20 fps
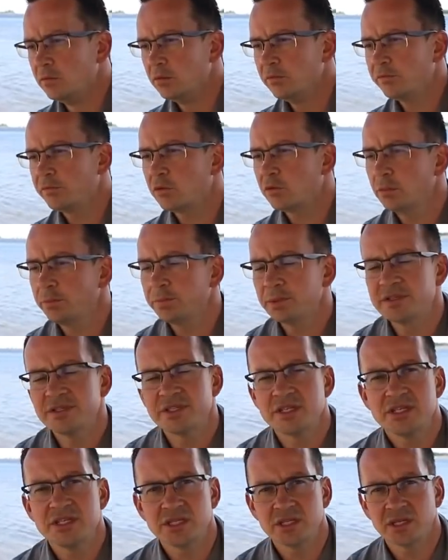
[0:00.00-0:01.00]
with
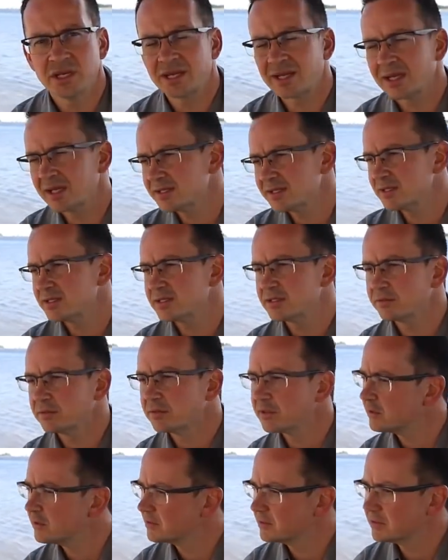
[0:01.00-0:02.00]
composition, I guess it's,
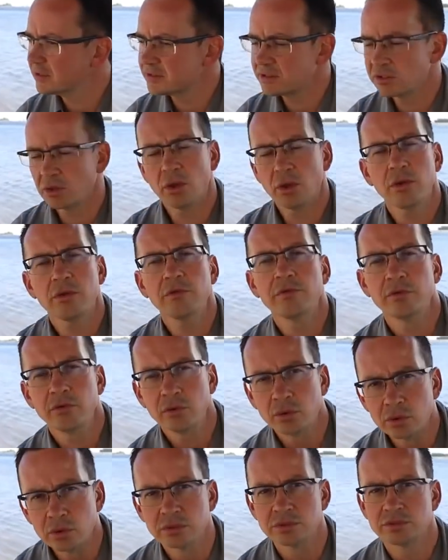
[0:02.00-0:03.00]
there's a lot of
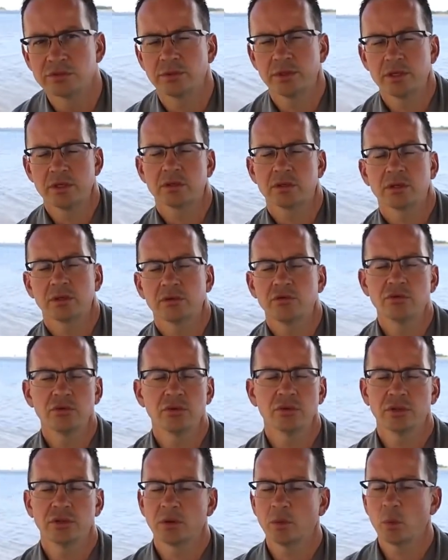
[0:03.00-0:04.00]
rules where you can
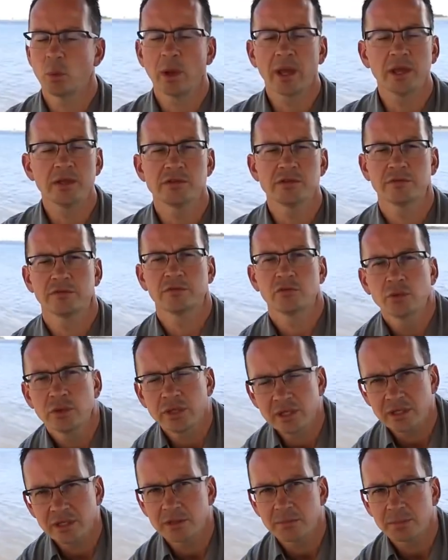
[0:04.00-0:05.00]
do and the ways of
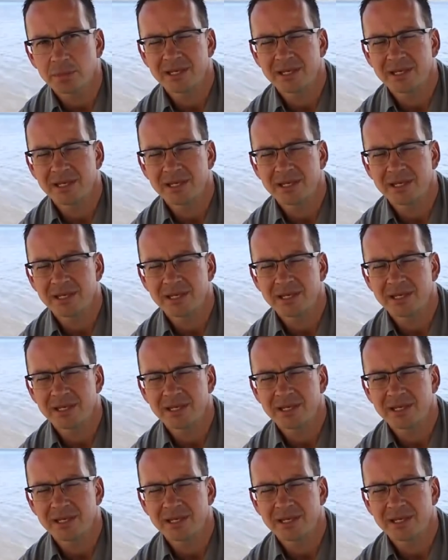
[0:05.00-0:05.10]
doing it,